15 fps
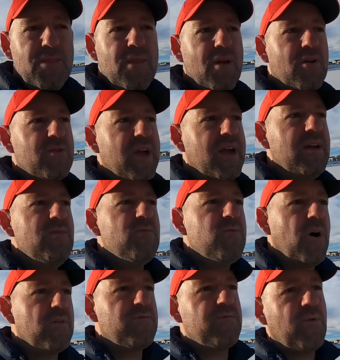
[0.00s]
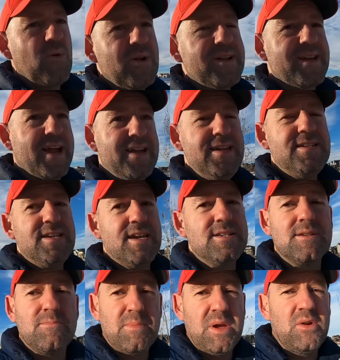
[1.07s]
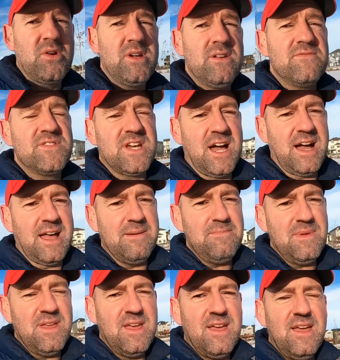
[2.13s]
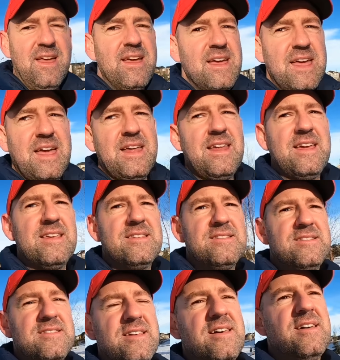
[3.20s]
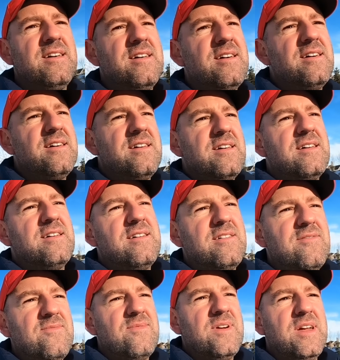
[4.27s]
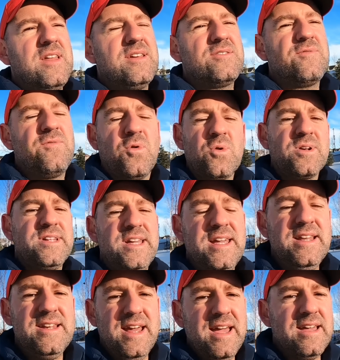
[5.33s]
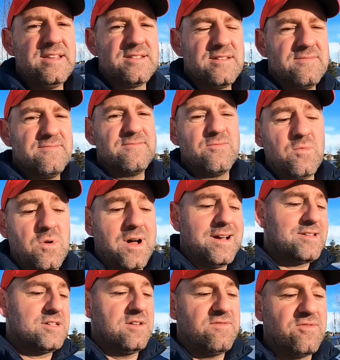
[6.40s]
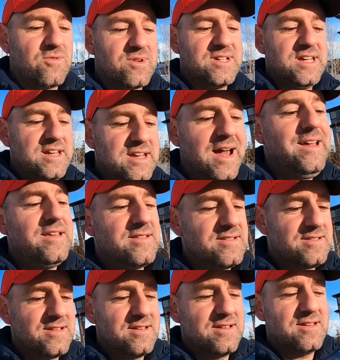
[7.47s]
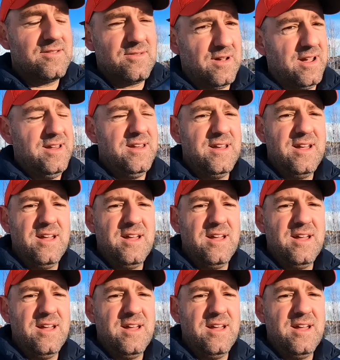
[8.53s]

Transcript: Okay, a fortnight is a period of time. It is, it is 14 days. Well, actually 14 nights, right?